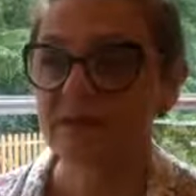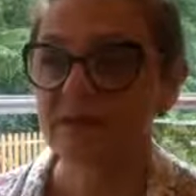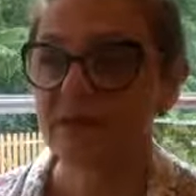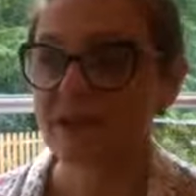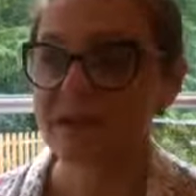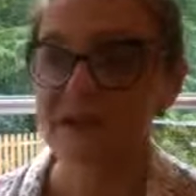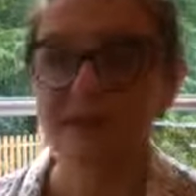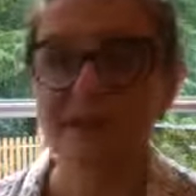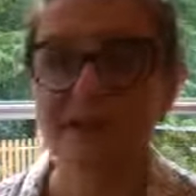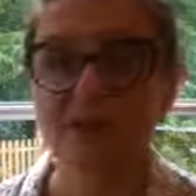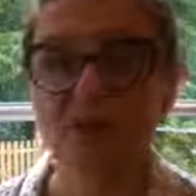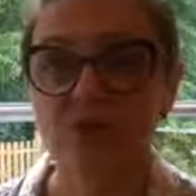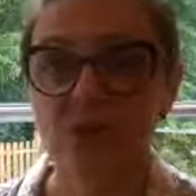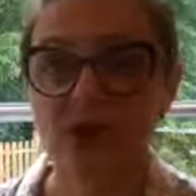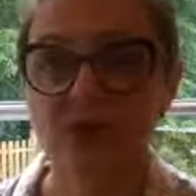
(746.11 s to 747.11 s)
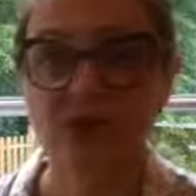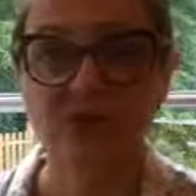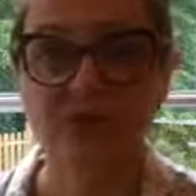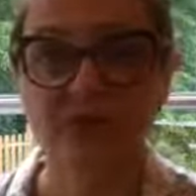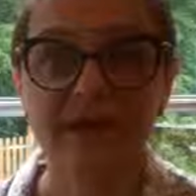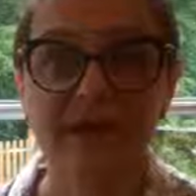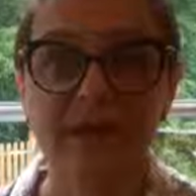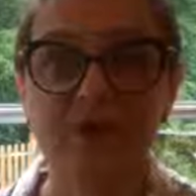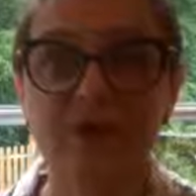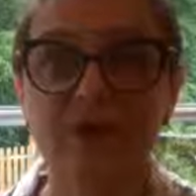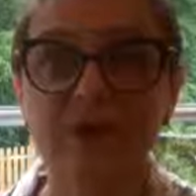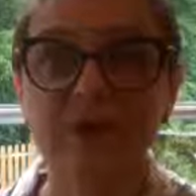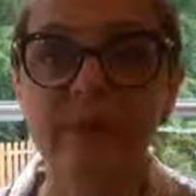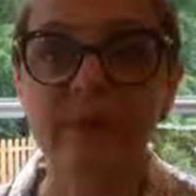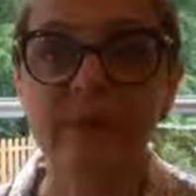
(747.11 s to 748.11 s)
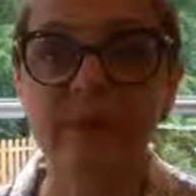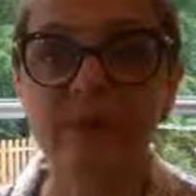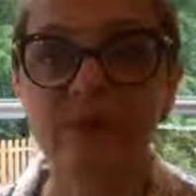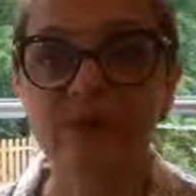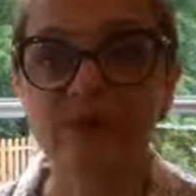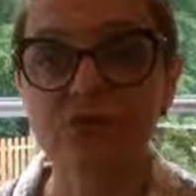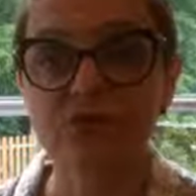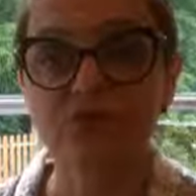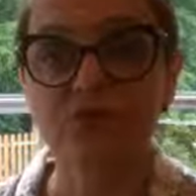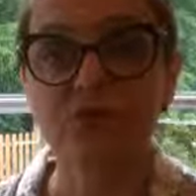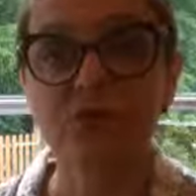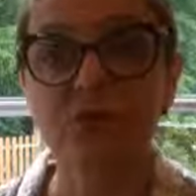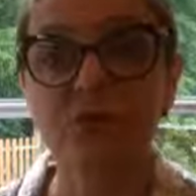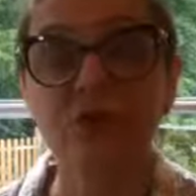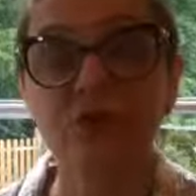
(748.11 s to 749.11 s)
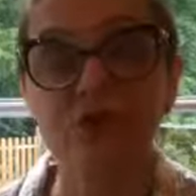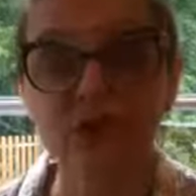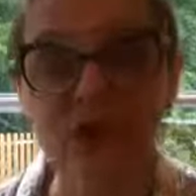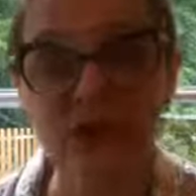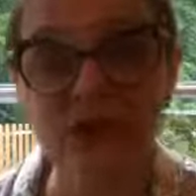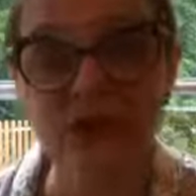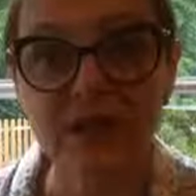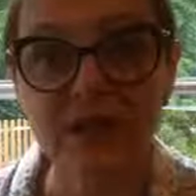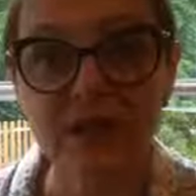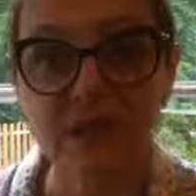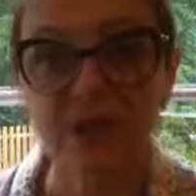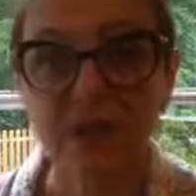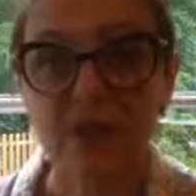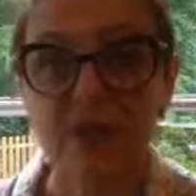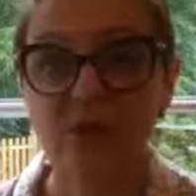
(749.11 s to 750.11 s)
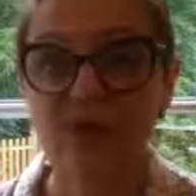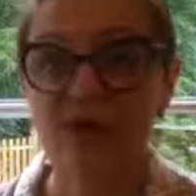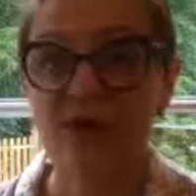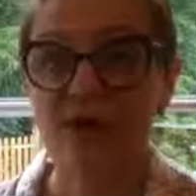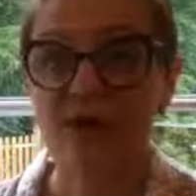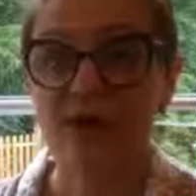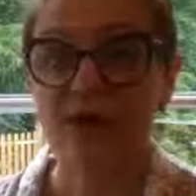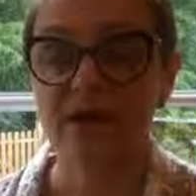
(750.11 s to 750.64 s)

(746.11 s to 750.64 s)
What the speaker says: let's say, situation that you completely do not agree with